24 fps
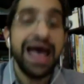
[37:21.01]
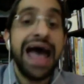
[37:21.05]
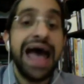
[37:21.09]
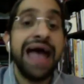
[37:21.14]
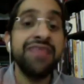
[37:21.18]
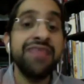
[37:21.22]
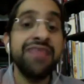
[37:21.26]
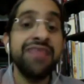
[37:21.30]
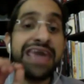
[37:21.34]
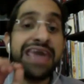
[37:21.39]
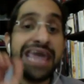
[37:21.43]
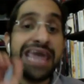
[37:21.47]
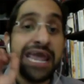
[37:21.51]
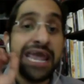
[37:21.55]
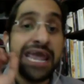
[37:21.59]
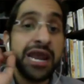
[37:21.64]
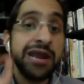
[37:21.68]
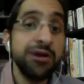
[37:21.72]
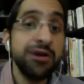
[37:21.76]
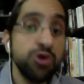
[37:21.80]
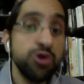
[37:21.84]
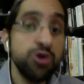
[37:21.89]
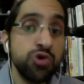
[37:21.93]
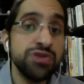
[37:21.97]
and they
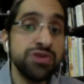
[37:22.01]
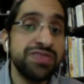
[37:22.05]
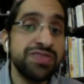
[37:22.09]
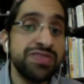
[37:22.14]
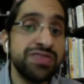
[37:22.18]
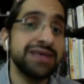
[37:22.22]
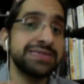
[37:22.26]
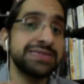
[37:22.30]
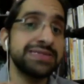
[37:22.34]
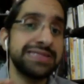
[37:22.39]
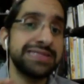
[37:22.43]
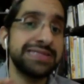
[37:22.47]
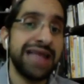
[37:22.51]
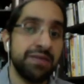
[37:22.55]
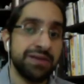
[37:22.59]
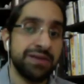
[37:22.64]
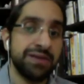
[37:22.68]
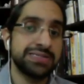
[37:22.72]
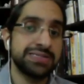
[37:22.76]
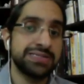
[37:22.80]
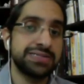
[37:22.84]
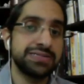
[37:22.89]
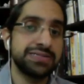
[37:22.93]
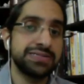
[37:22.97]
include the
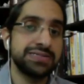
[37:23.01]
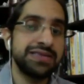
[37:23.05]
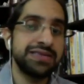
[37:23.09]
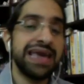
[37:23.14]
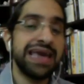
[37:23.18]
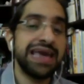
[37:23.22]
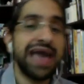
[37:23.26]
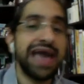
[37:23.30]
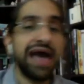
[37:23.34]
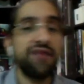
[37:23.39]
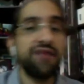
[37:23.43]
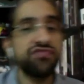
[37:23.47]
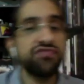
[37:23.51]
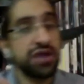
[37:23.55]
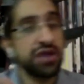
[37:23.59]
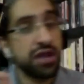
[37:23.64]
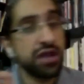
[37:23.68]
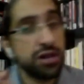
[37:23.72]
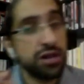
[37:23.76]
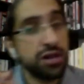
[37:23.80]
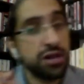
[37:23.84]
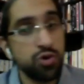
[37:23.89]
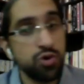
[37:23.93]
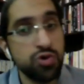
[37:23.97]
Islamists, they have to
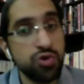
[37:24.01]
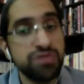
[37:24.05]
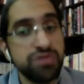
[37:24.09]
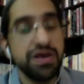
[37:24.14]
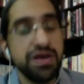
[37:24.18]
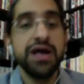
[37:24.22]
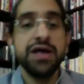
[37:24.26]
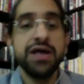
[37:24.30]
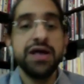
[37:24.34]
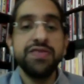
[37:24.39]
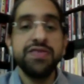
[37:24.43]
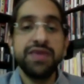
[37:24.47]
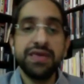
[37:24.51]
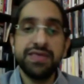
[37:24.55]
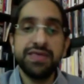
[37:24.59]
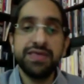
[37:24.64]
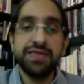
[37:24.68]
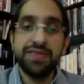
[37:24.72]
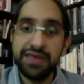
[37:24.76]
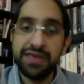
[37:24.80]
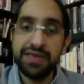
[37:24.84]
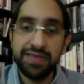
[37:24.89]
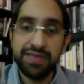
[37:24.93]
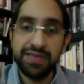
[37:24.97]
include
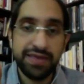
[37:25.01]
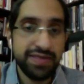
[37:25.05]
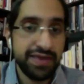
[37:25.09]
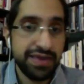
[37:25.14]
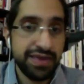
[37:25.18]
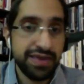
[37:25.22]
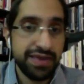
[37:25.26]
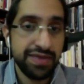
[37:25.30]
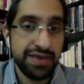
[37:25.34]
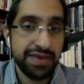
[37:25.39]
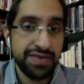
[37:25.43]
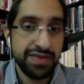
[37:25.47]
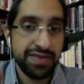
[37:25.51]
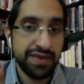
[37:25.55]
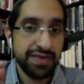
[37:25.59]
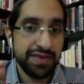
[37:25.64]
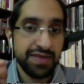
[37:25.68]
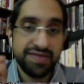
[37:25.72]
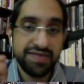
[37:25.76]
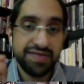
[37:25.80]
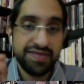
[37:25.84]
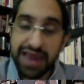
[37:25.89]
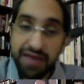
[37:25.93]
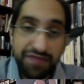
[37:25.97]

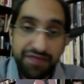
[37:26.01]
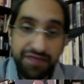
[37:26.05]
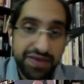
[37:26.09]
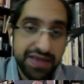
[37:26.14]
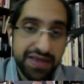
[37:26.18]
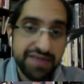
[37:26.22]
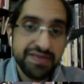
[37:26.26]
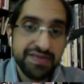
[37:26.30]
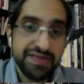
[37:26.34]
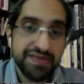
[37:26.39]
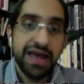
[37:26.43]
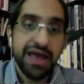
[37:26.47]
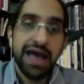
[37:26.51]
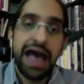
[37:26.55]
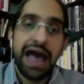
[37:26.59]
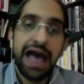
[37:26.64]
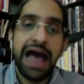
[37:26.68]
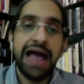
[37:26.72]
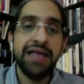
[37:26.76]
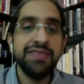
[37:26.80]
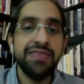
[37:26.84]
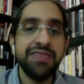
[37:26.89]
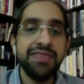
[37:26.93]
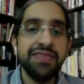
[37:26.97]
the Salafis
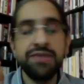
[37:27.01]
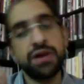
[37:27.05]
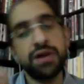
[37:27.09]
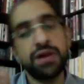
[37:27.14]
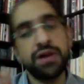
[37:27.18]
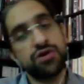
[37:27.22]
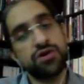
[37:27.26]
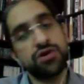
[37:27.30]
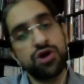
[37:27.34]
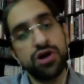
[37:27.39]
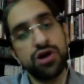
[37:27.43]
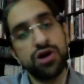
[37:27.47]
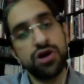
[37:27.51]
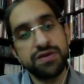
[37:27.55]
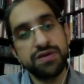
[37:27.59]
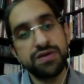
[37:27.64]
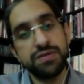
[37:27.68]
and the Brotherhood,